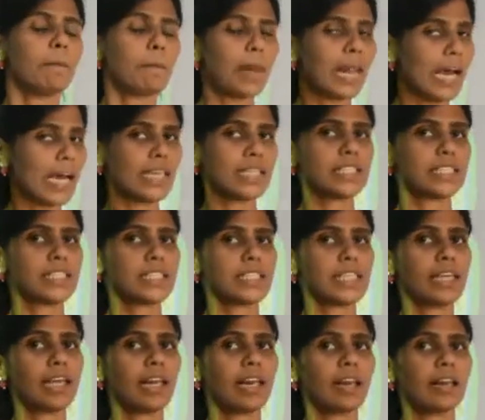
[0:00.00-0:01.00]
plant
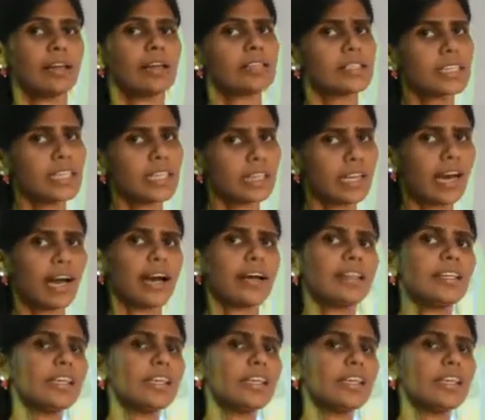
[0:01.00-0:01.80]
cell. See, the other